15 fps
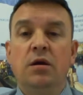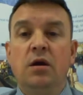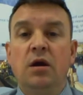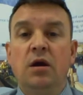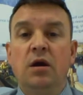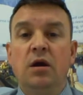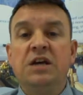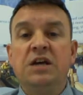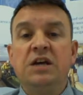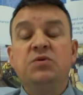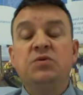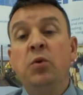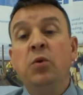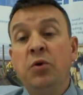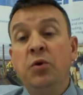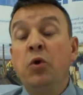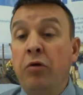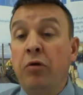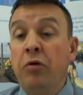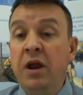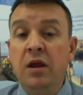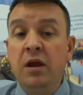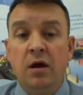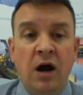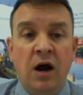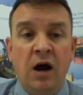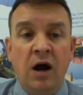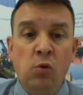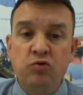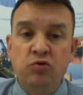As we will agree, our
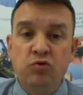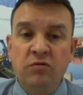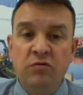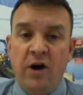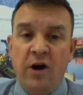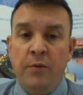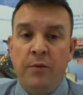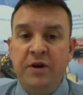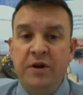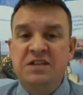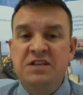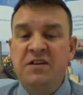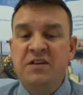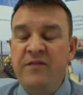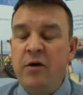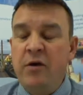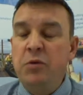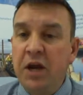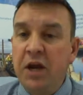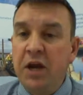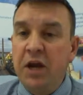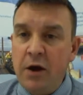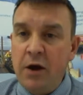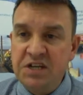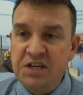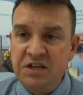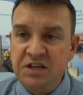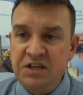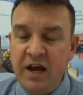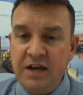water environment is in a very precarious
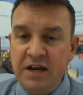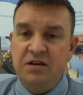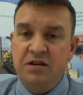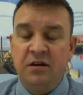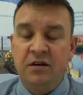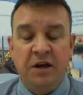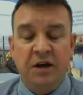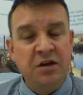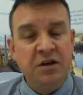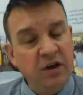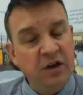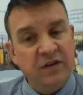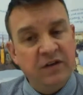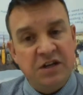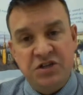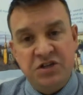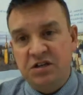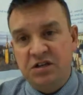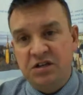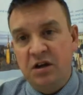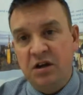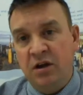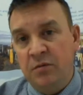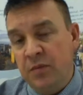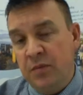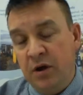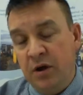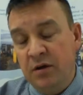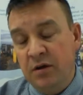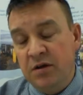state, and I don't think that's just
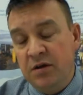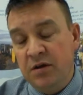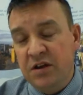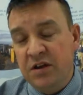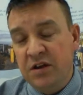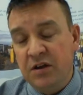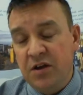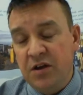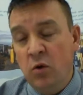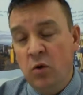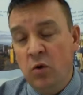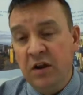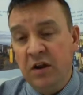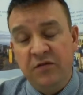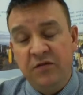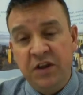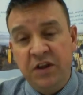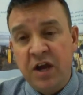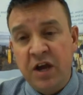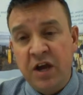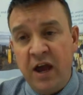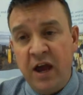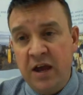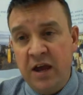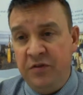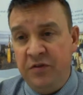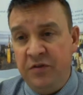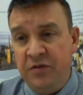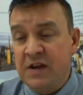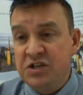wholly for the UK. I think
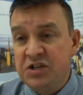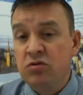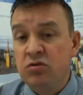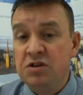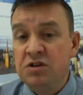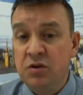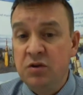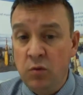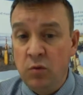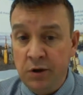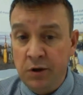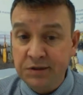that's across the world.